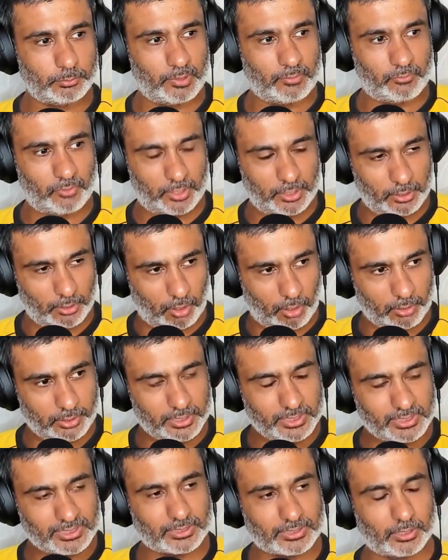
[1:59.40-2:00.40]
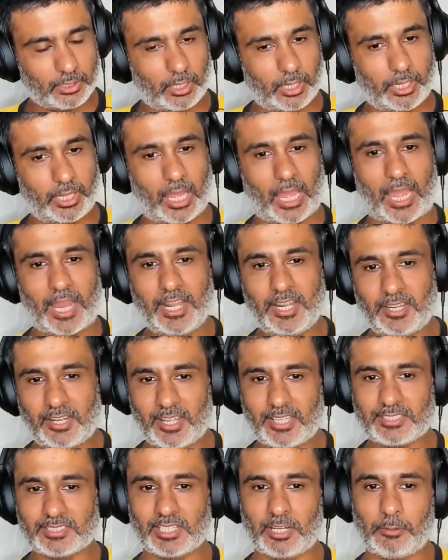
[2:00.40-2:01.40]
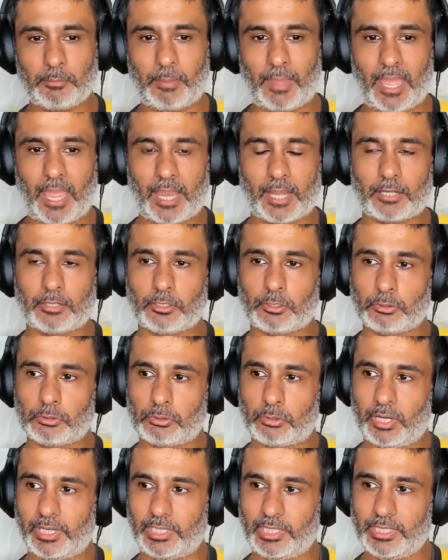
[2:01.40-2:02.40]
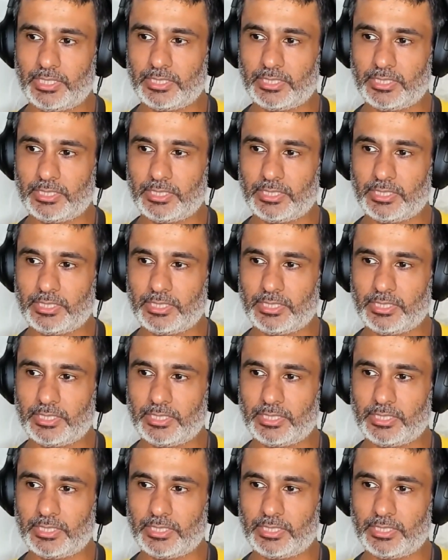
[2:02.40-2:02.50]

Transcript: to be very honest, I trace it back to at